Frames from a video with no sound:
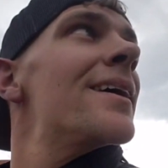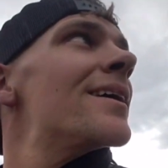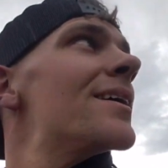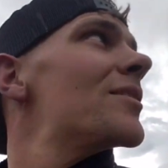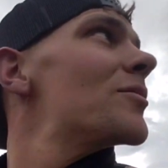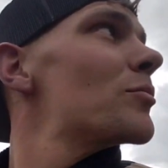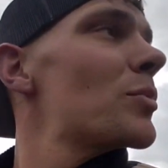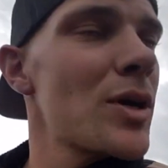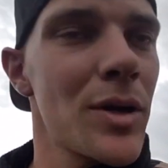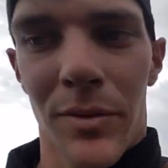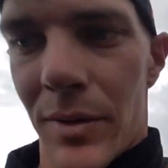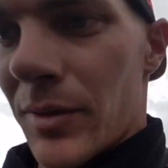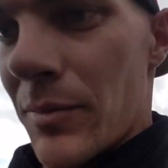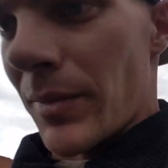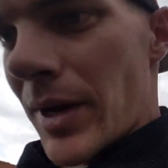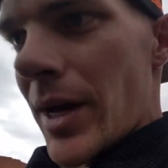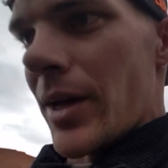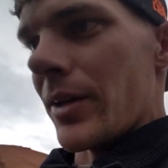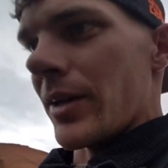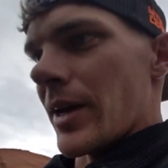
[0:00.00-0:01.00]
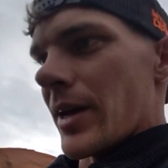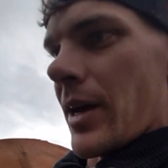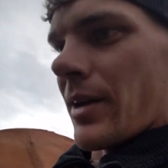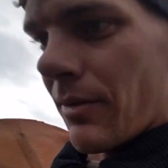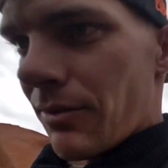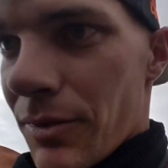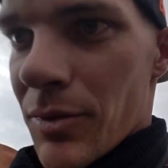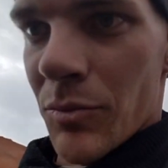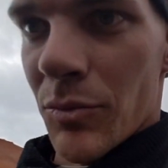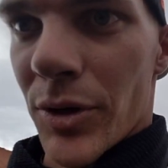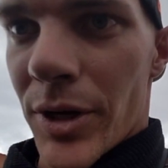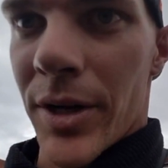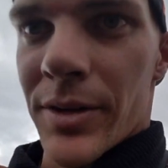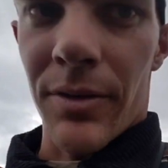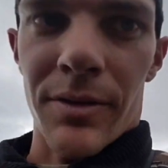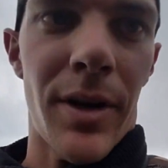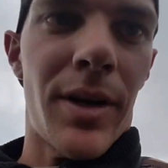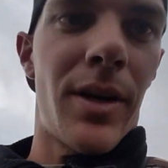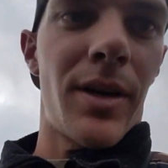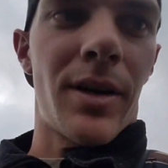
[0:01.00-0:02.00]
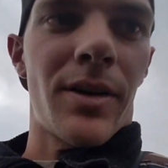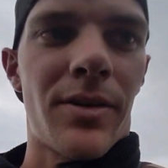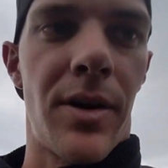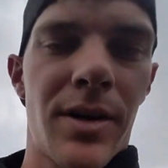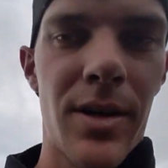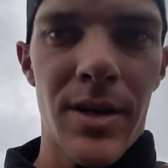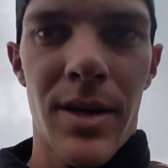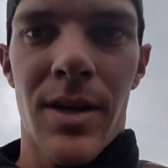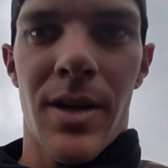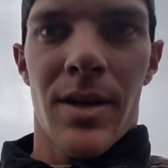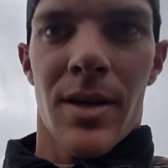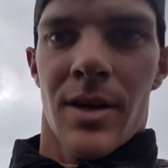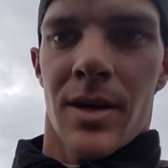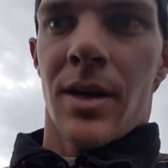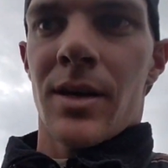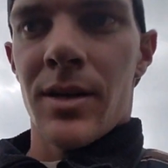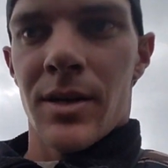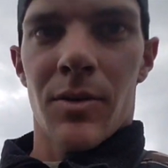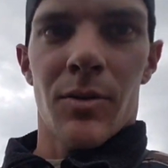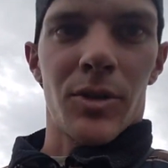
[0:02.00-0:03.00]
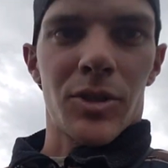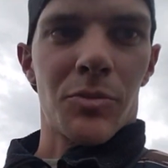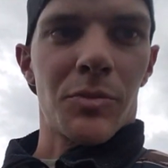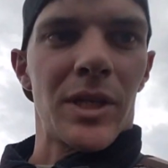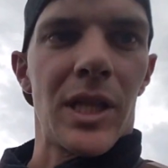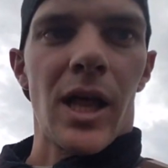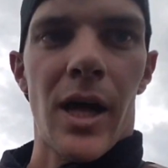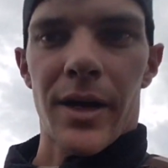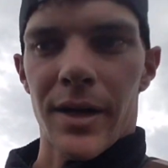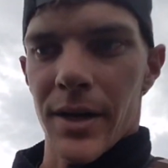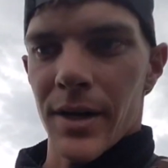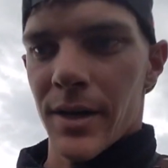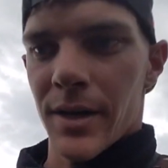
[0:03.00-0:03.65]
I'm probably a mile and a half from Braden right now. Wish me luck.